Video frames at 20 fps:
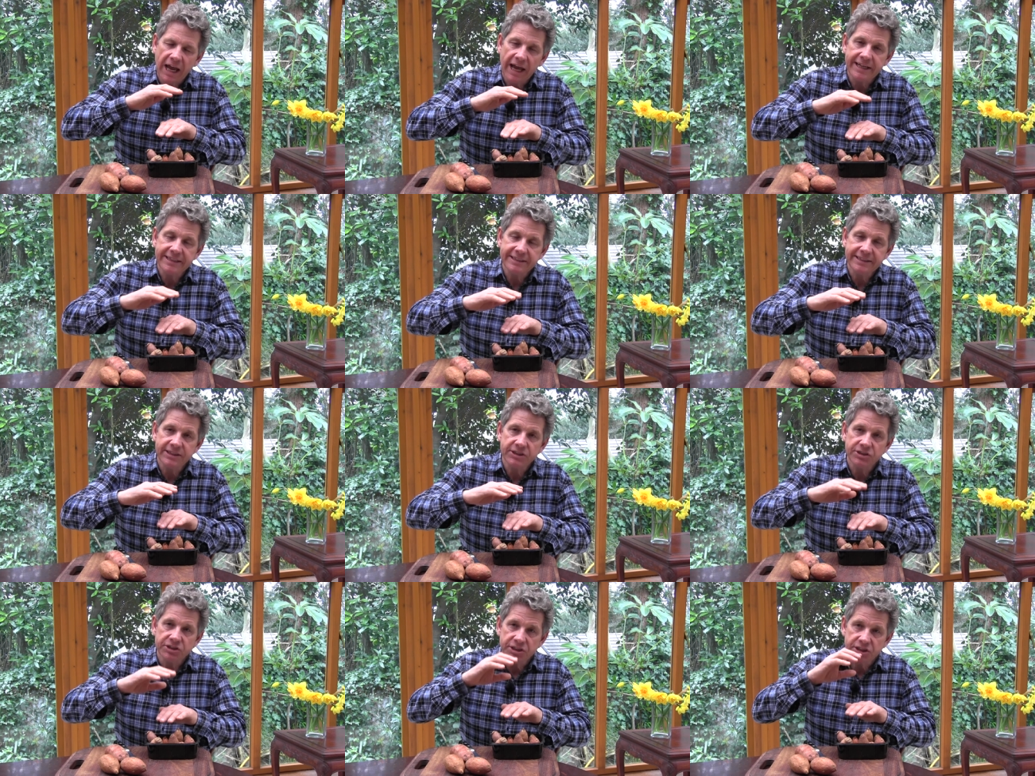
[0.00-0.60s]

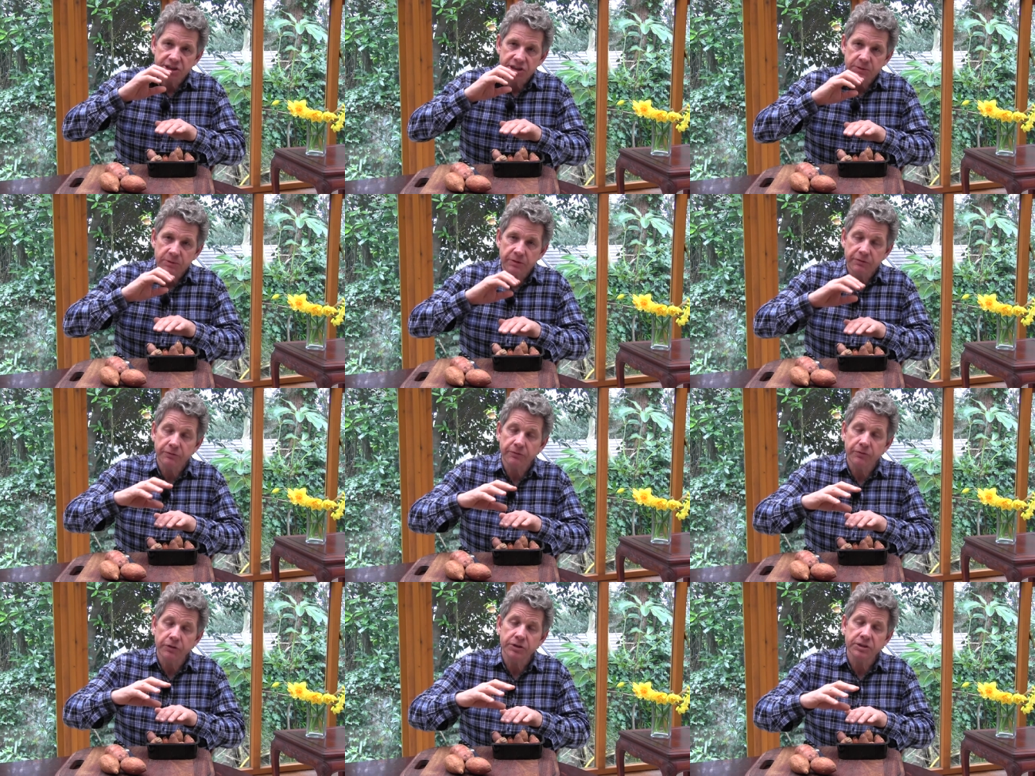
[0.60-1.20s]
eight inches to a
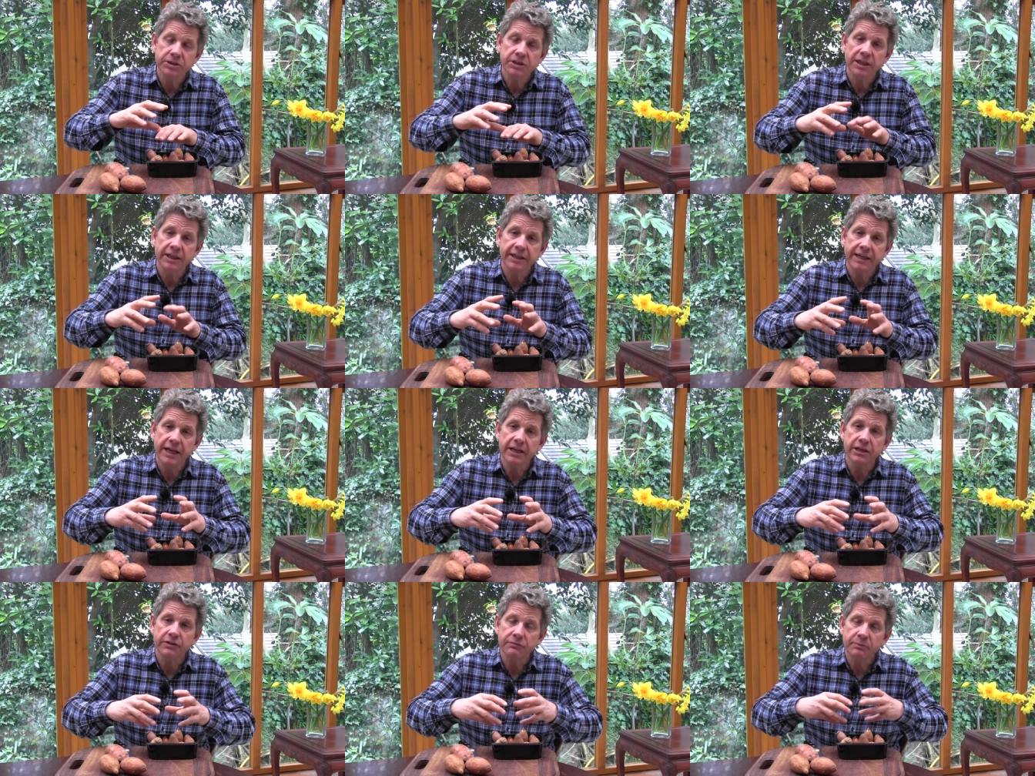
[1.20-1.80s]
foot
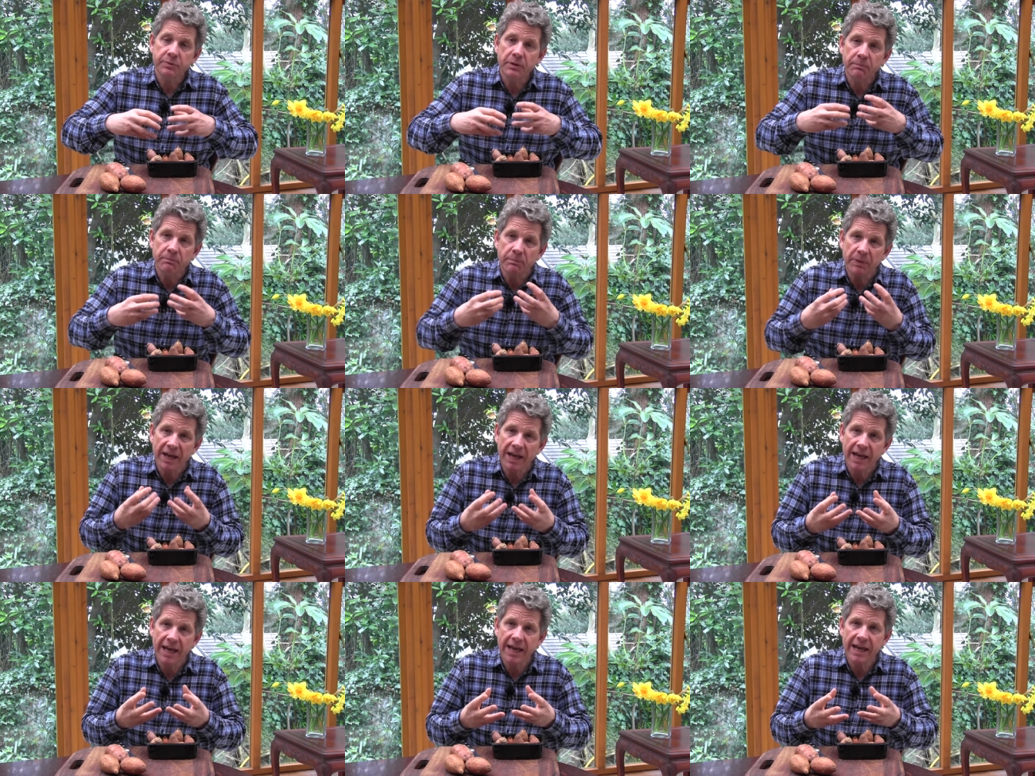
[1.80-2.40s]
again of
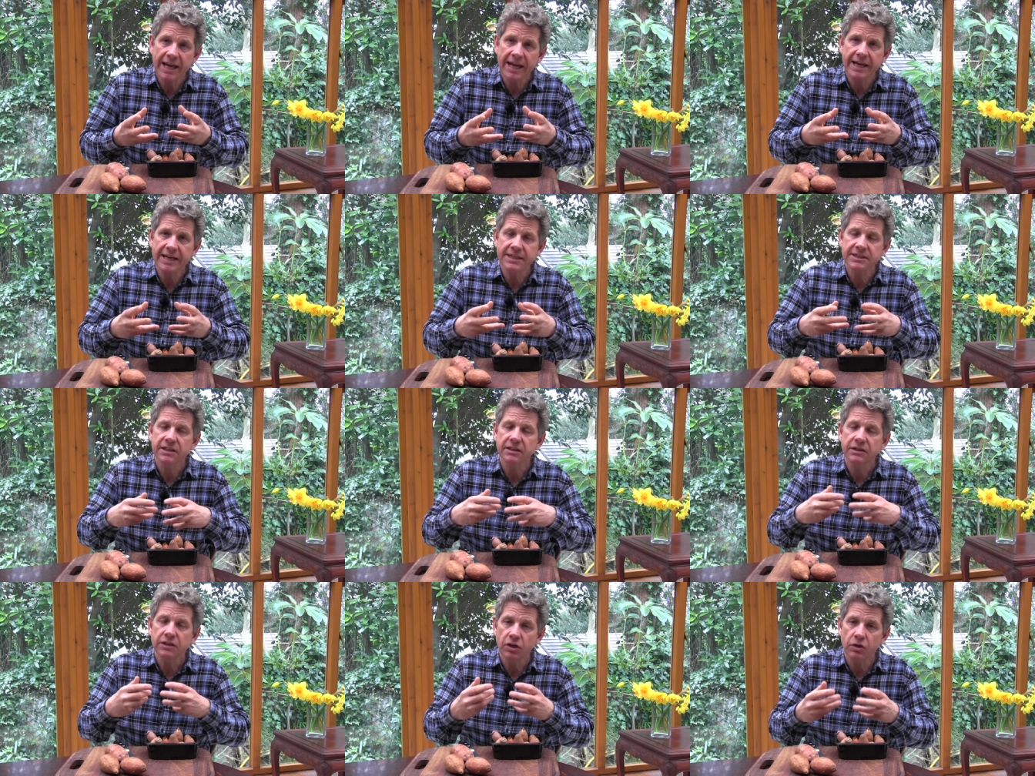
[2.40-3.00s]

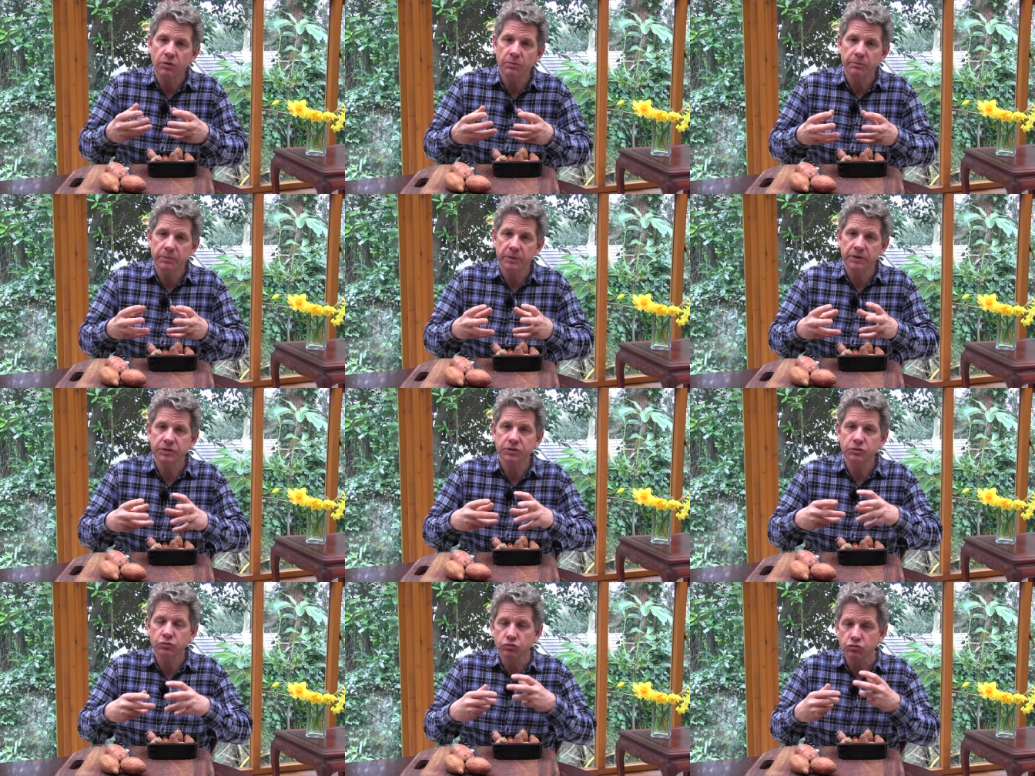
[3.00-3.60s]
prepared
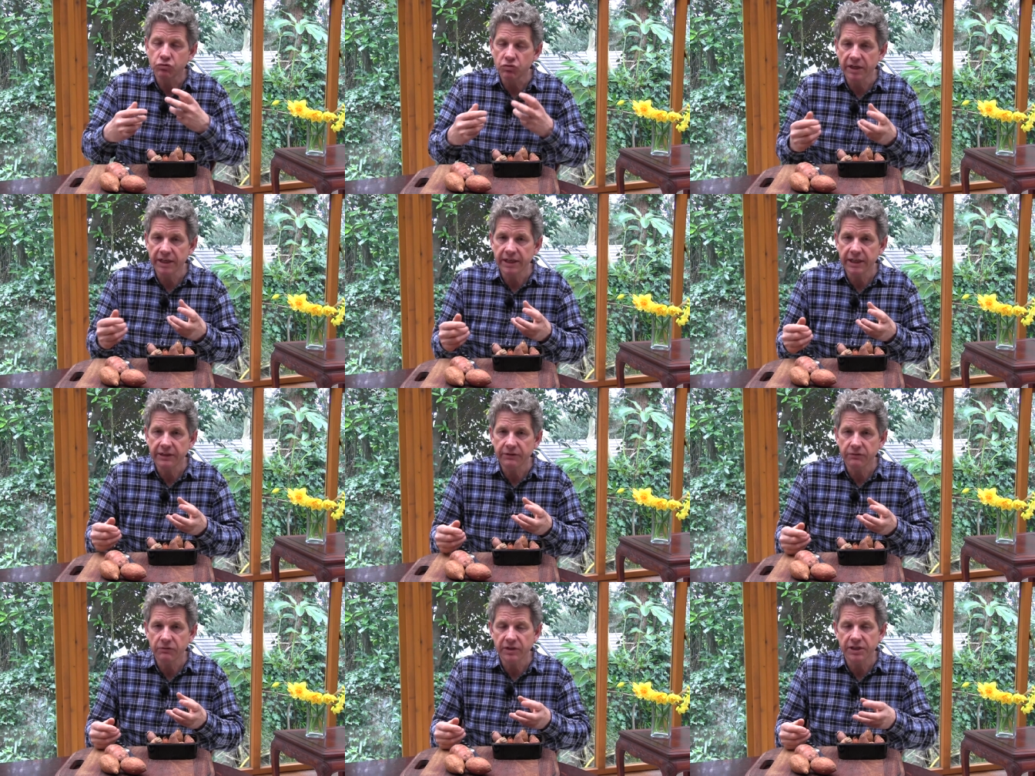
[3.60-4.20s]
compost,
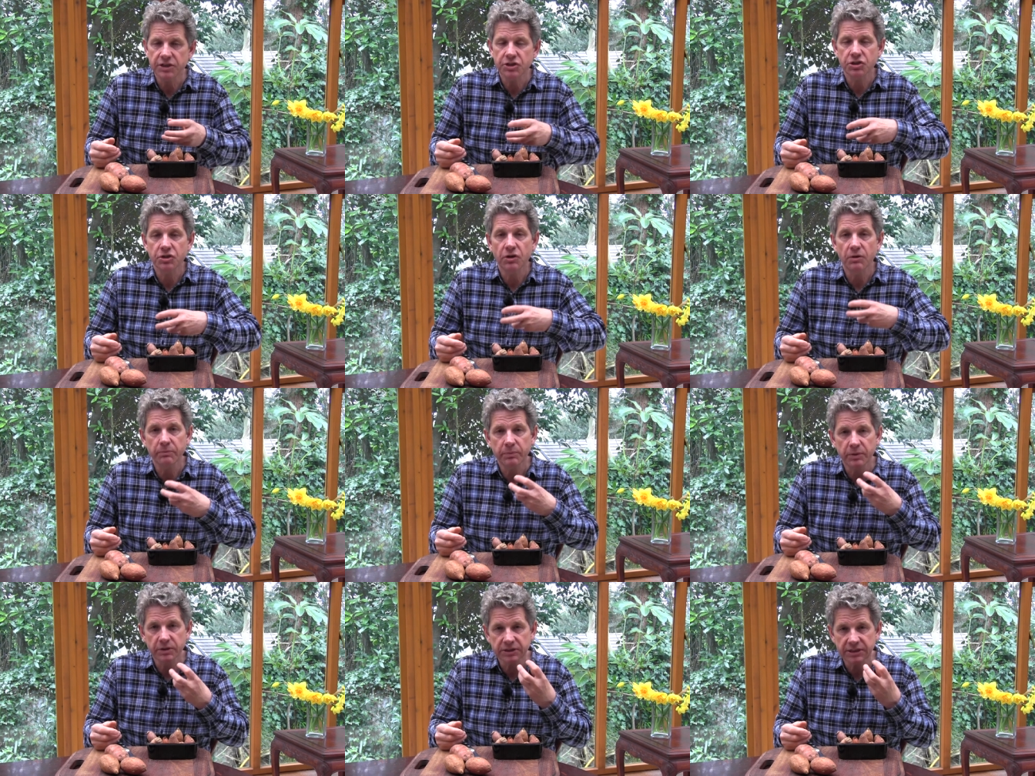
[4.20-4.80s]
really rich
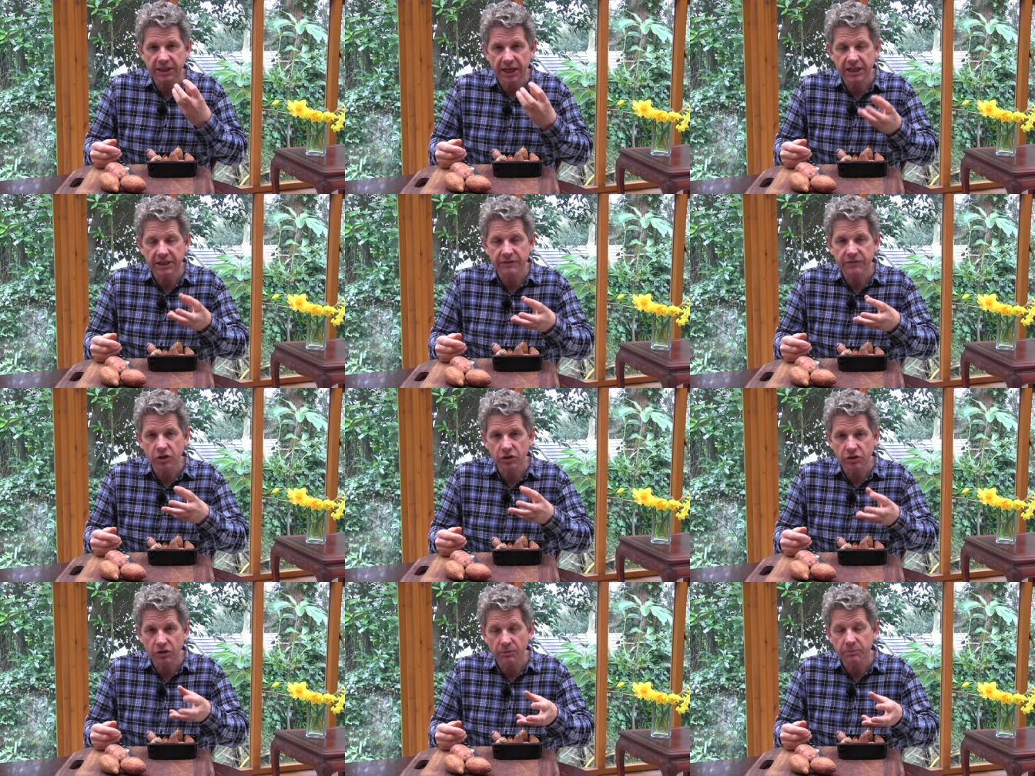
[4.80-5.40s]
compost out
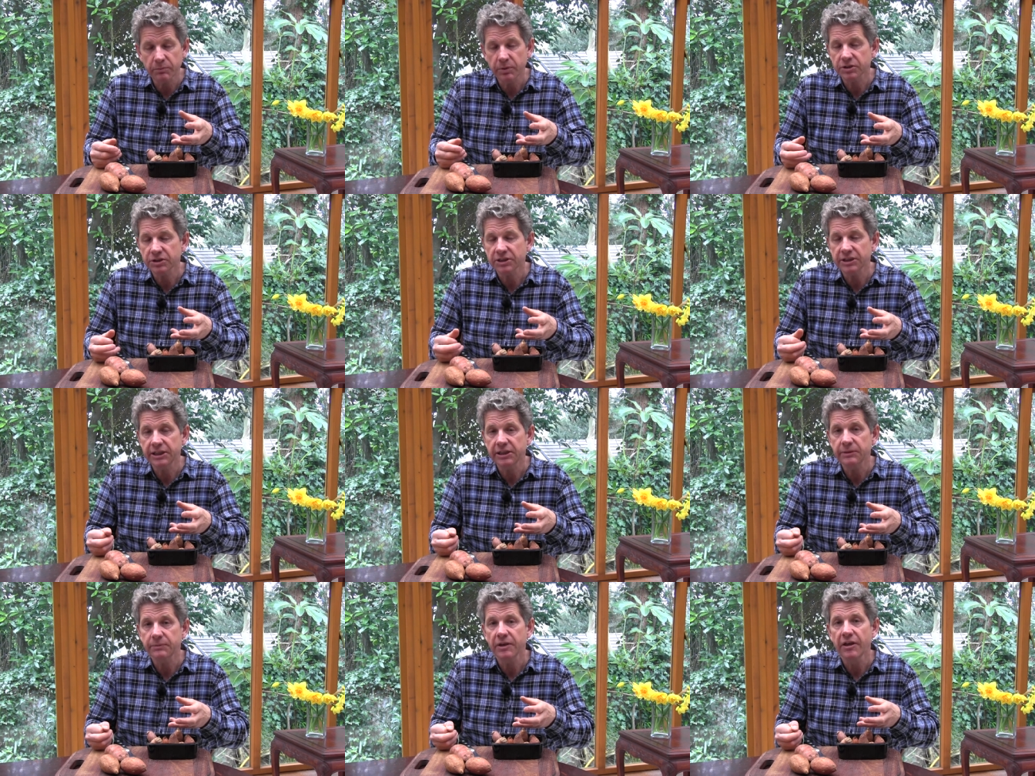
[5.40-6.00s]
of our
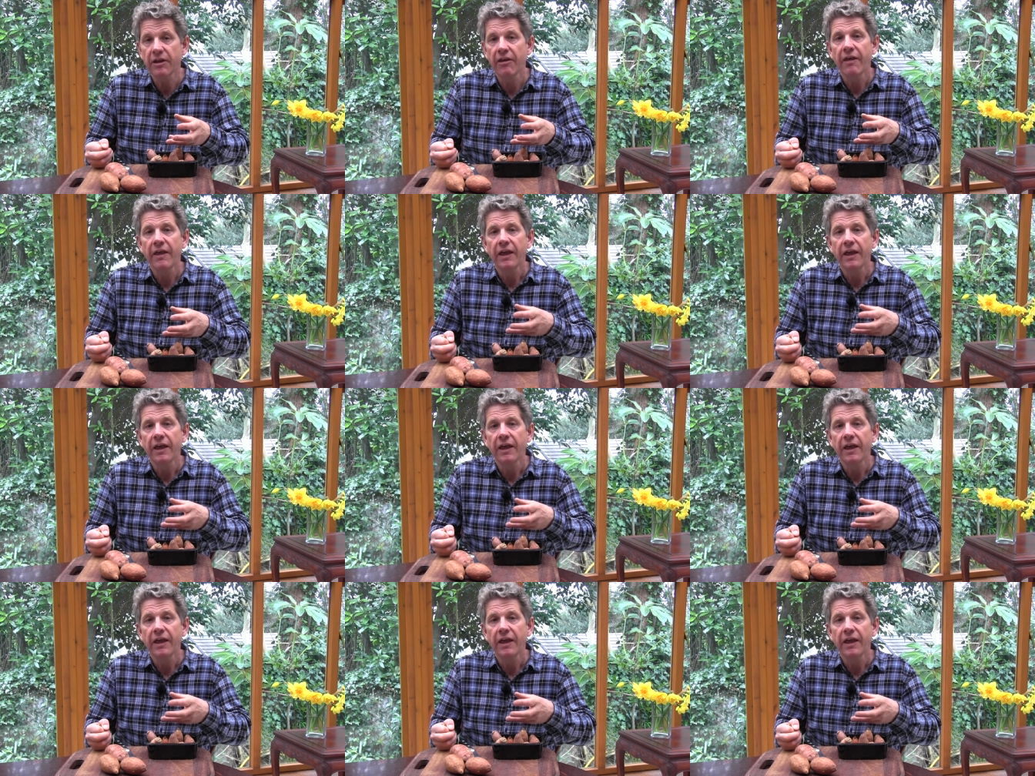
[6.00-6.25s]
compost heap